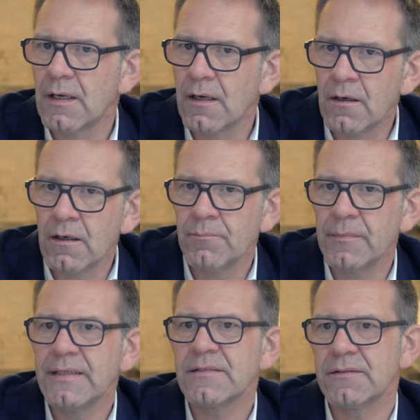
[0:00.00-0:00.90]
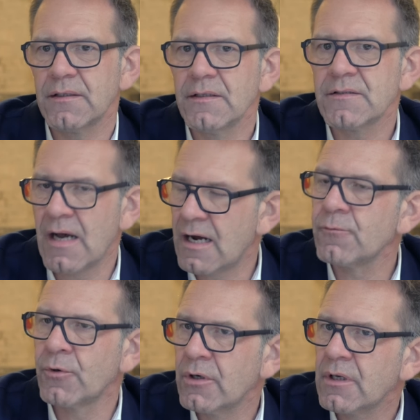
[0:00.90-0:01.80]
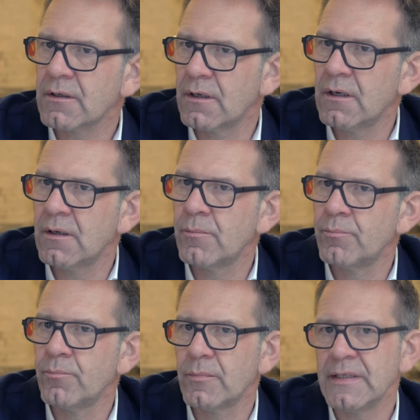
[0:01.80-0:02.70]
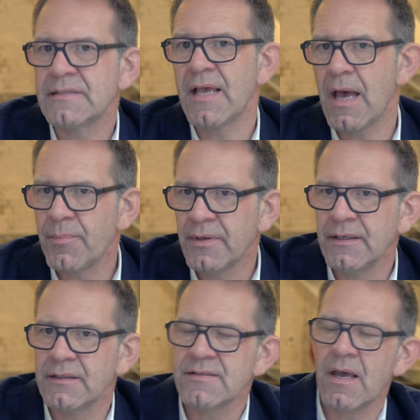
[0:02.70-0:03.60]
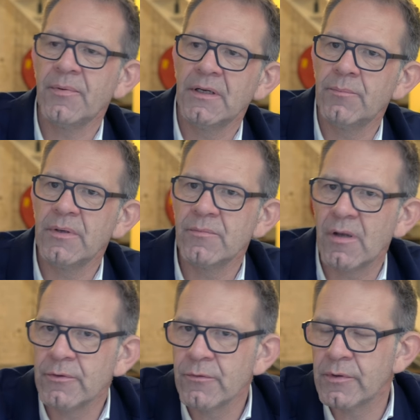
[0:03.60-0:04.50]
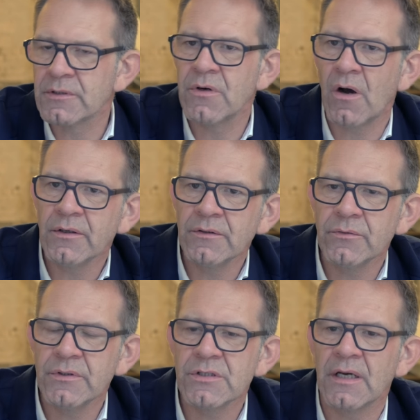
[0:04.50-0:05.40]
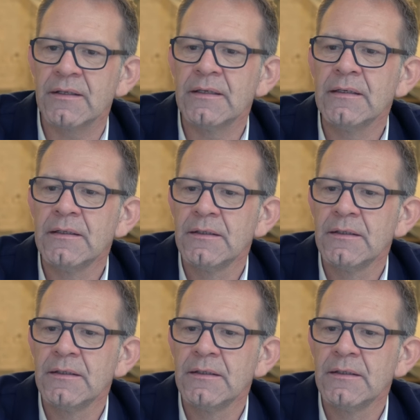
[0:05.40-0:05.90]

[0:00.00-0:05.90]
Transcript: Um, it's it's hard work. Um, it's happening. It's happening at BMW. We're talking to each other.